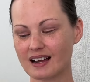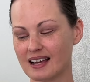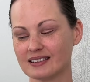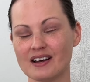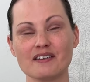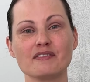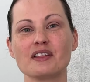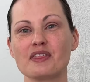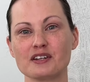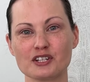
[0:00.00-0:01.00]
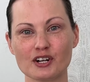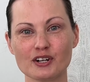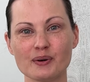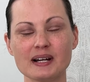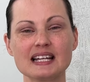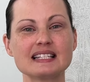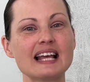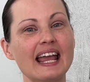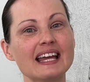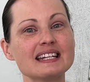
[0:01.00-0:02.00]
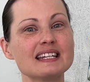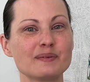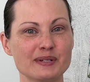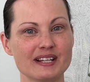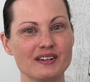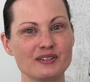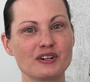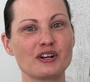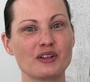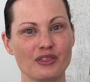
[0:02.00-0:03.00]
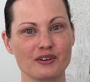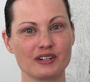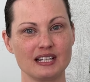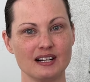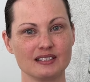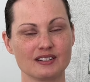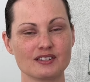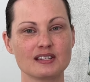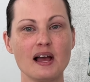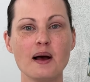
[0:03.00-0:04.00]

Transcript: I love the turquoise and it was under $30.